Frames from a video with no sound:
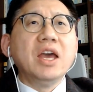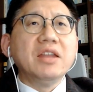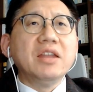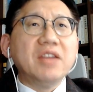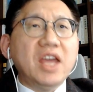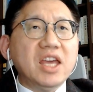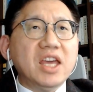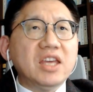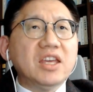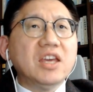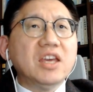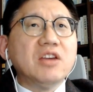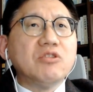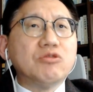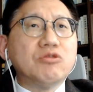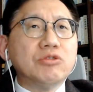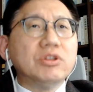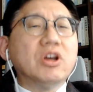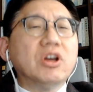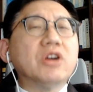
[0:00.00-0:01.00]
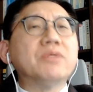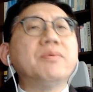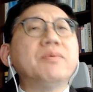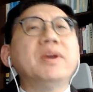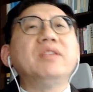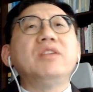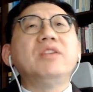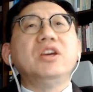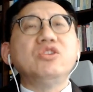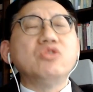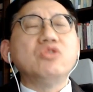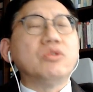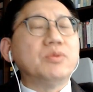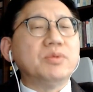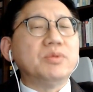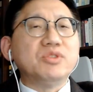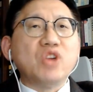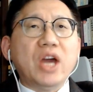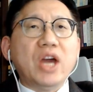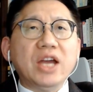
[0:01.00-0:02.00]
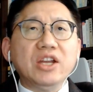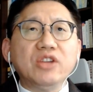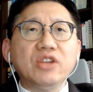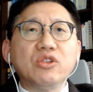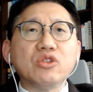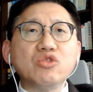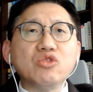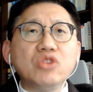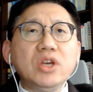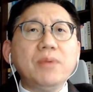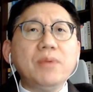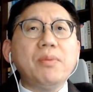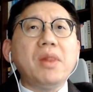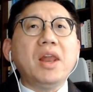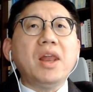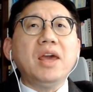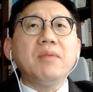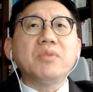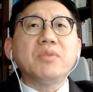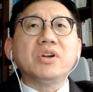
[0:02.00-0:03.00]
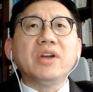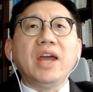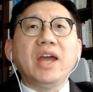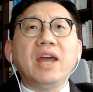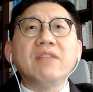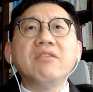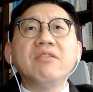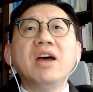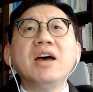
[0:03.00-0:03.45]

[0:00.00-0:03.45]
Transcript: taking good advantage of Chinese cheap labor and